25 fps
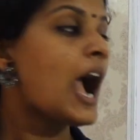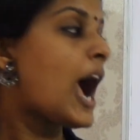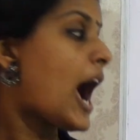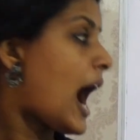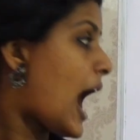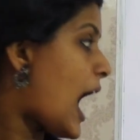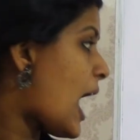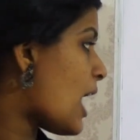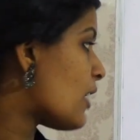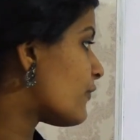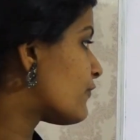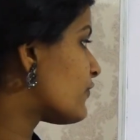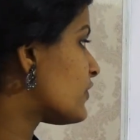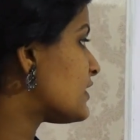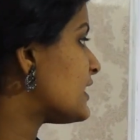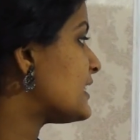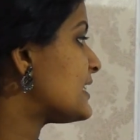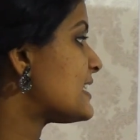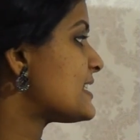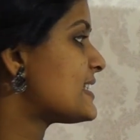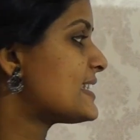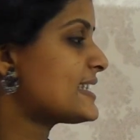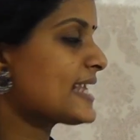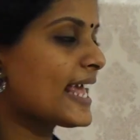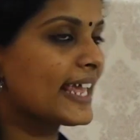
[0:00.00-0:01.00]
After then
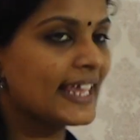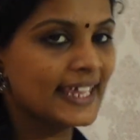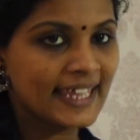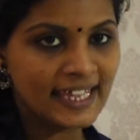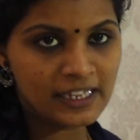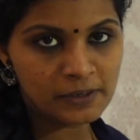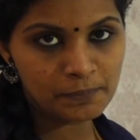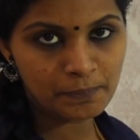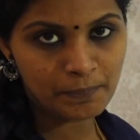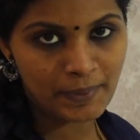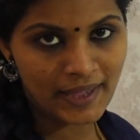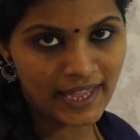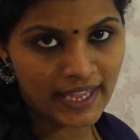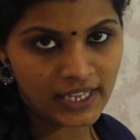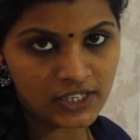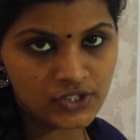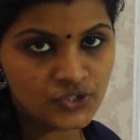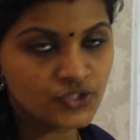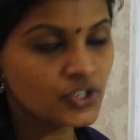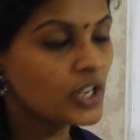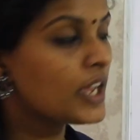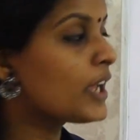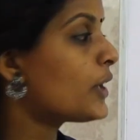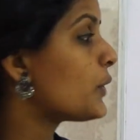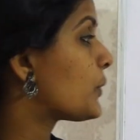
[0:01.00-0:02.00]
the second page
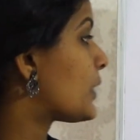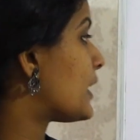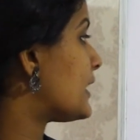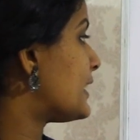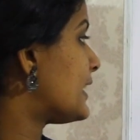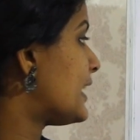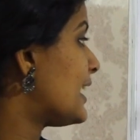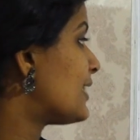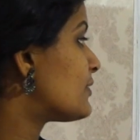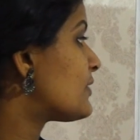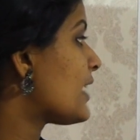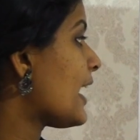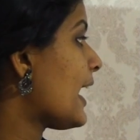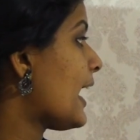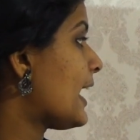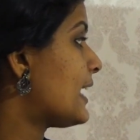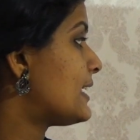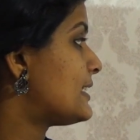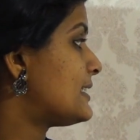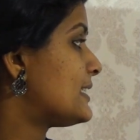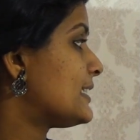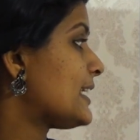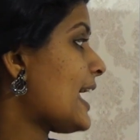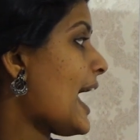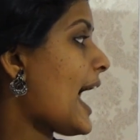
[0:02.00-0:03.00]
you can give the
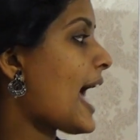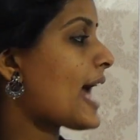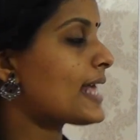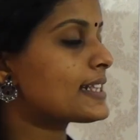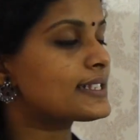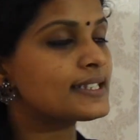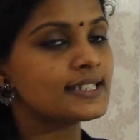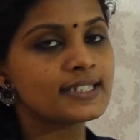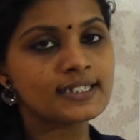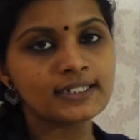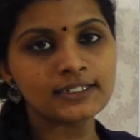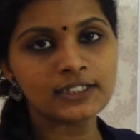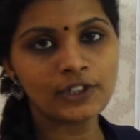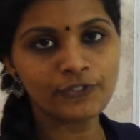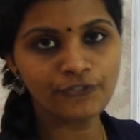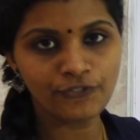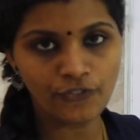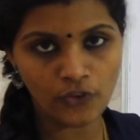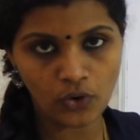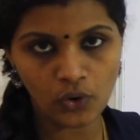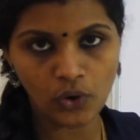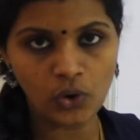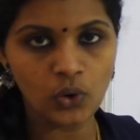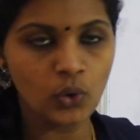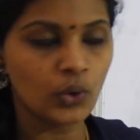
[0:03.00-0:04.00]
heading answer the
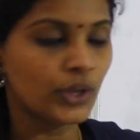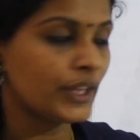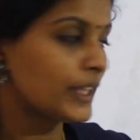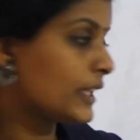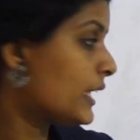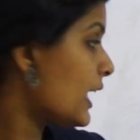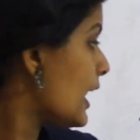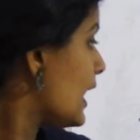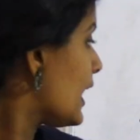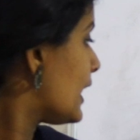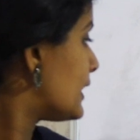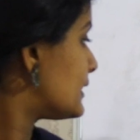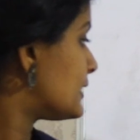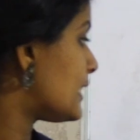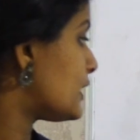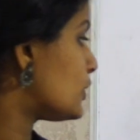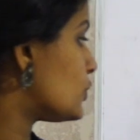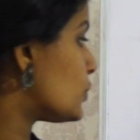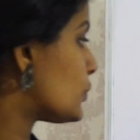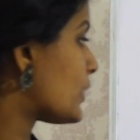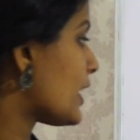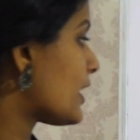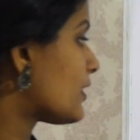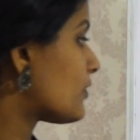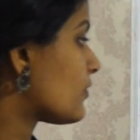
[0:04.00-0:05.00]
following, then
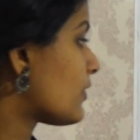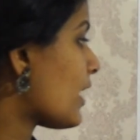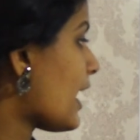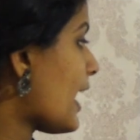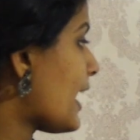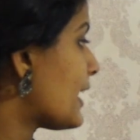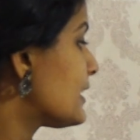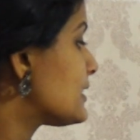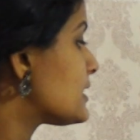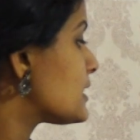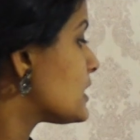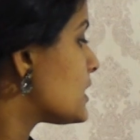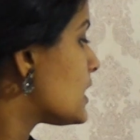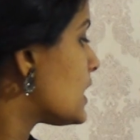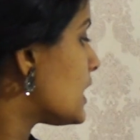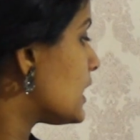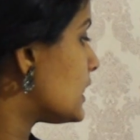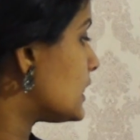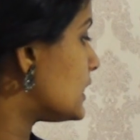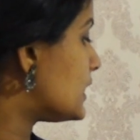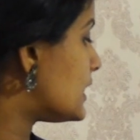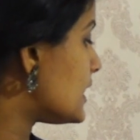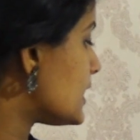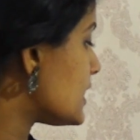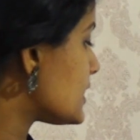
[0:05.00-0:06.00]
you can write
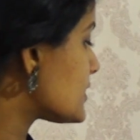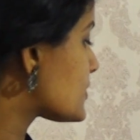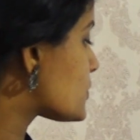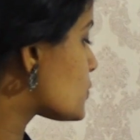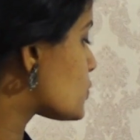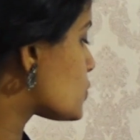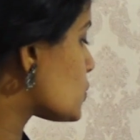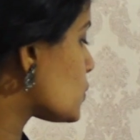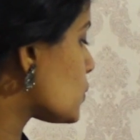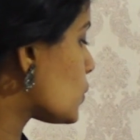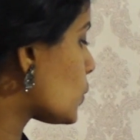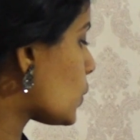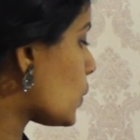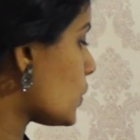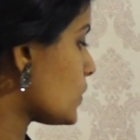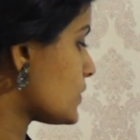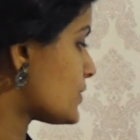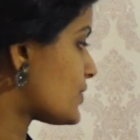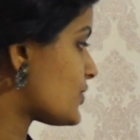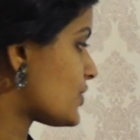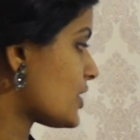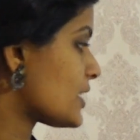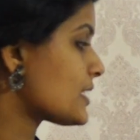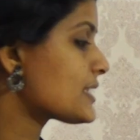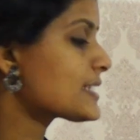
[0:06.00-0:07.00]
these two
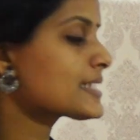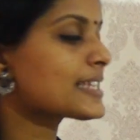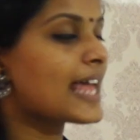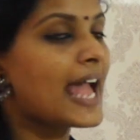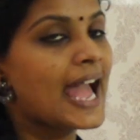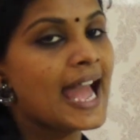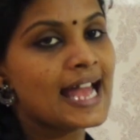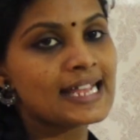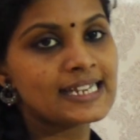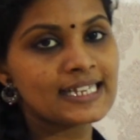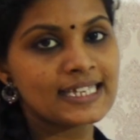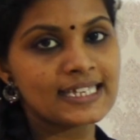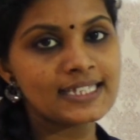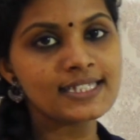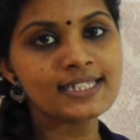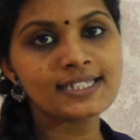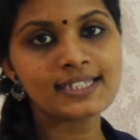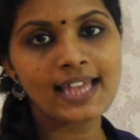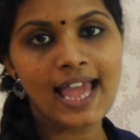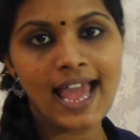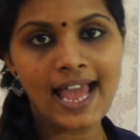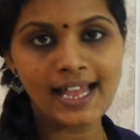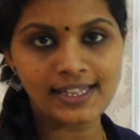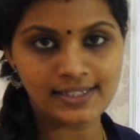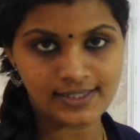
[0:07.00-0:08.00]
questions and its
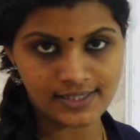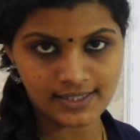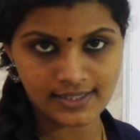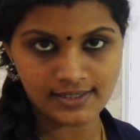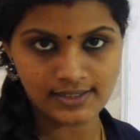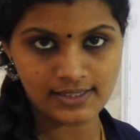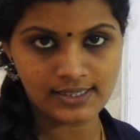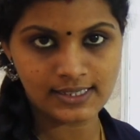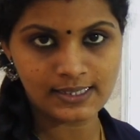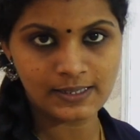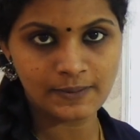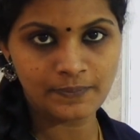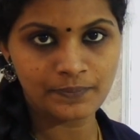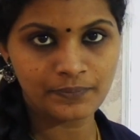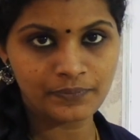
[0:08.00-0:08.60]
answers.